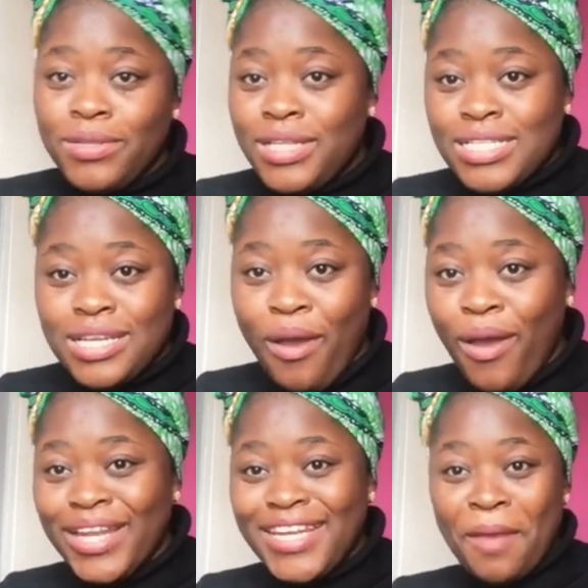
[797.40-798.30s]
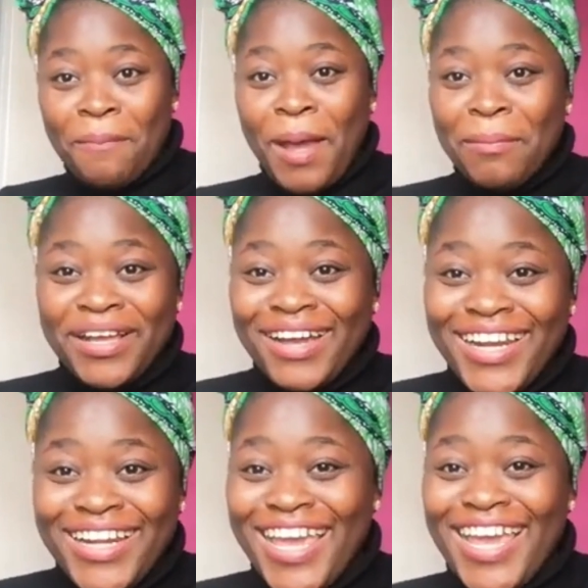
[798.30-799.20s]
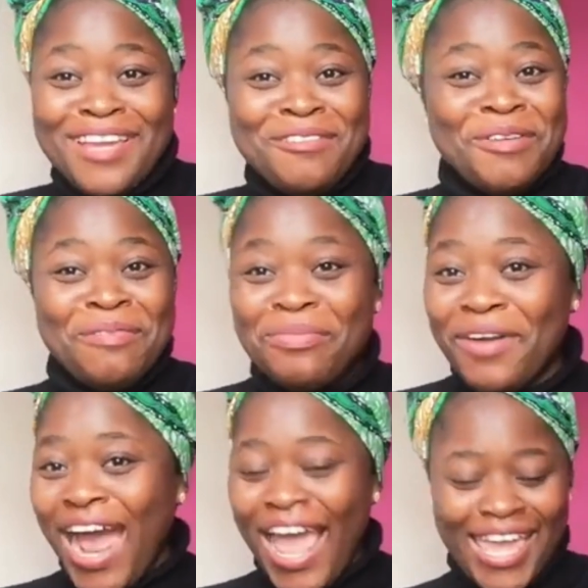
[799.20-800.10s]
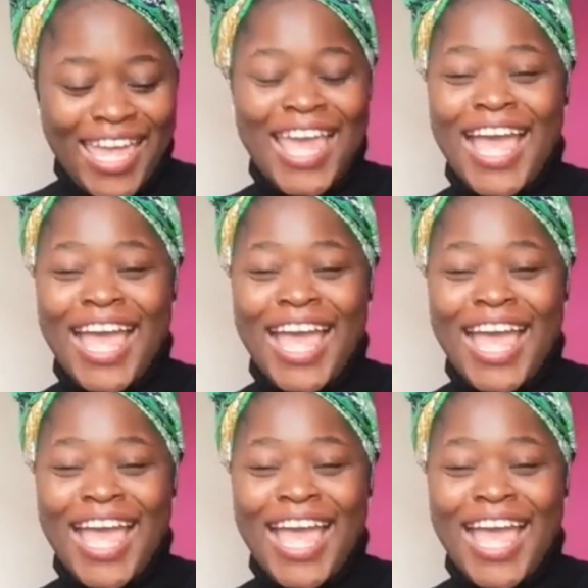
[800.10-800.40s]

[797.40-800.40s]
there's an holiday, public holiday, we braai.